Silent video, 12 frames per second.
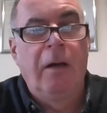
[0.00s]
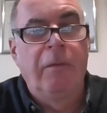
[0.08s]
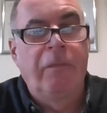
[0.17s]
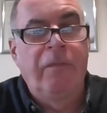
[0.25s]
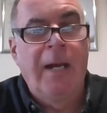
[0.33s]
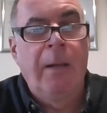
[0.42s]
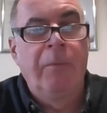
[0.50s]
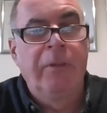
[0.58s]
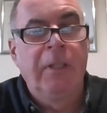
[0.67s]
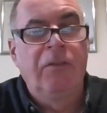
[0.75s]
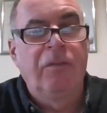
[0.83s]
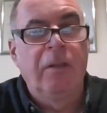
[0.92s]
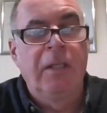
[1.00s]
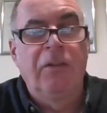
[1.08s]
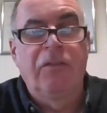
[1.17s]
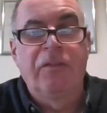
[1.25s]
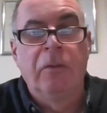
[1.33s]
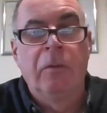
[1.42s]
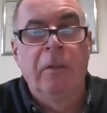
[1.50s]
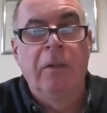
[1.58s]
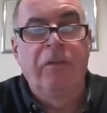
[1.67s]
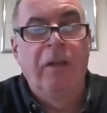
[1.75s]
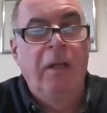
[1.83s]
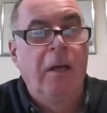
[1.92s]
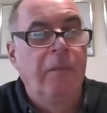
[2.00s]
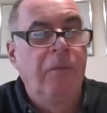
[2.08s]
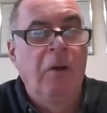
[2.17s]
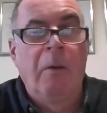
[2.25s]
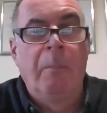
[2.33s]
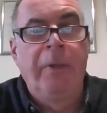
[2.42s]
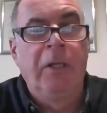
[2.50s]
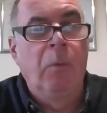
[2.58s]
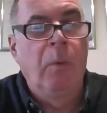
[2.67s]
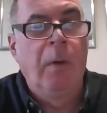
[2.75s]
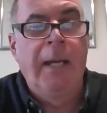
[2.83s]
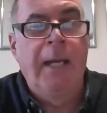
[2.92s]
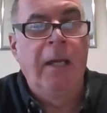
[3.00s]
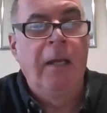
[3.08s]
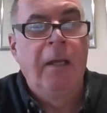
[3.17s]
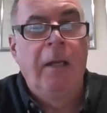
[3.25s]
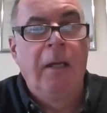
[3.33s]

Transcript: I've found the installers have not been aware